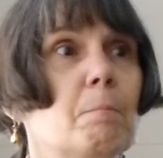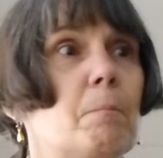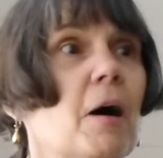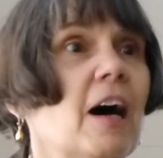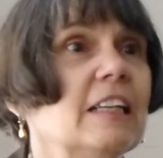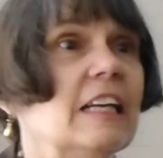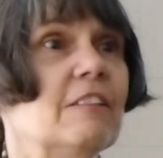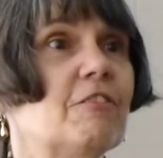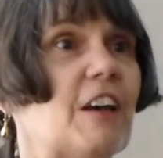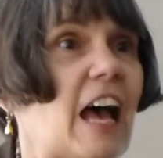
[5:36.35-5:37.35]
But,
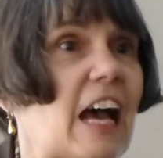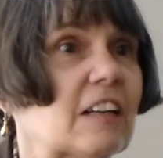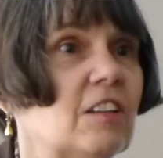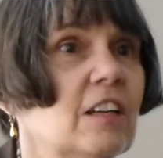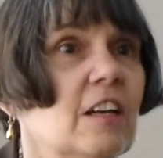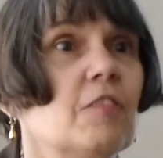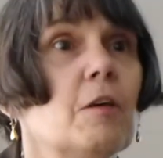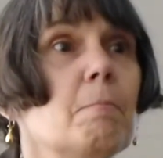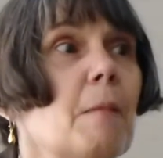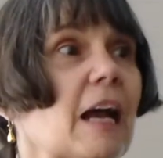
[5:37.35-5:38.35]
in fact,
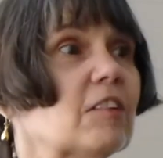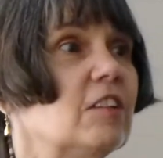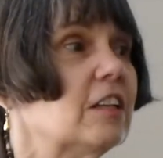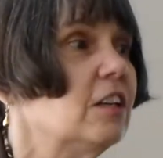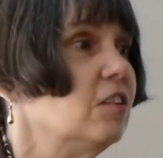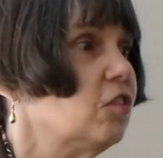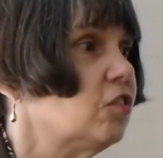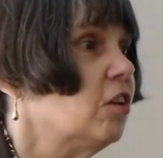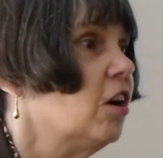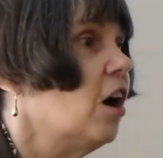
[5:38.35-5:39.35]
the Mexicans